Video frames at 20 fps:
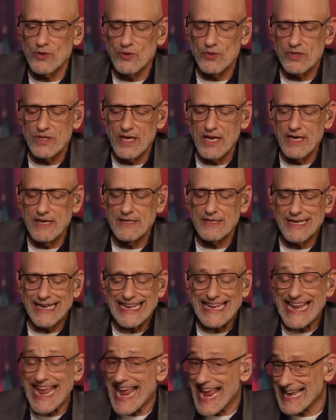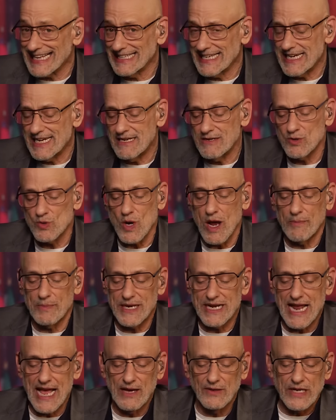Tuesday, Nikki Haley
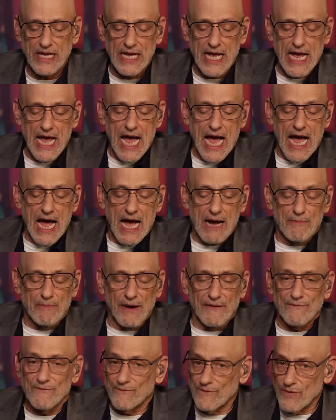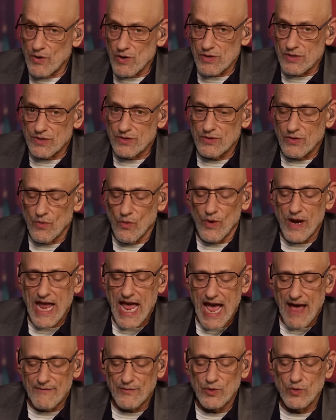dropping out. But first, we
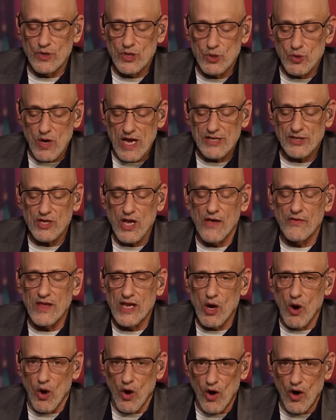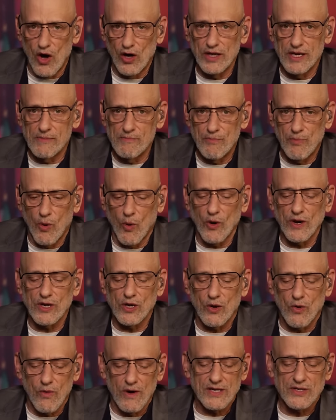have to address the
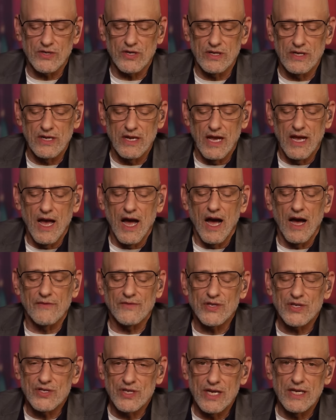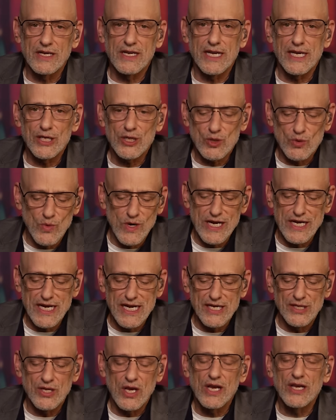all-important question of Sidney
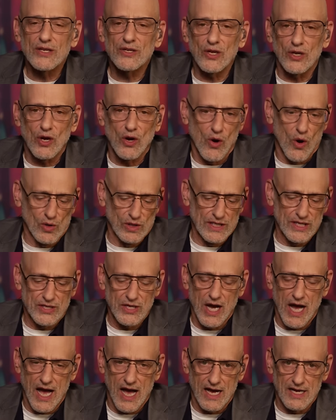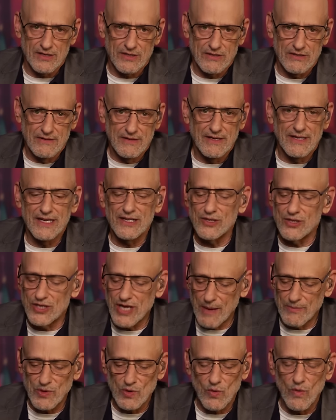Sweeney's décolletage. In
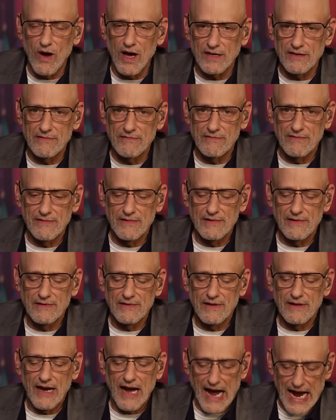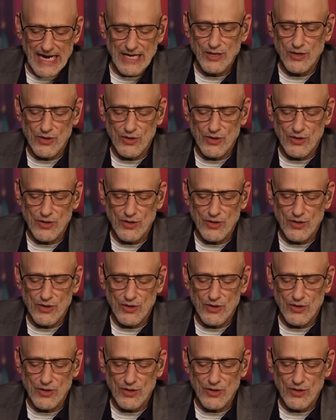Chapter 1, I,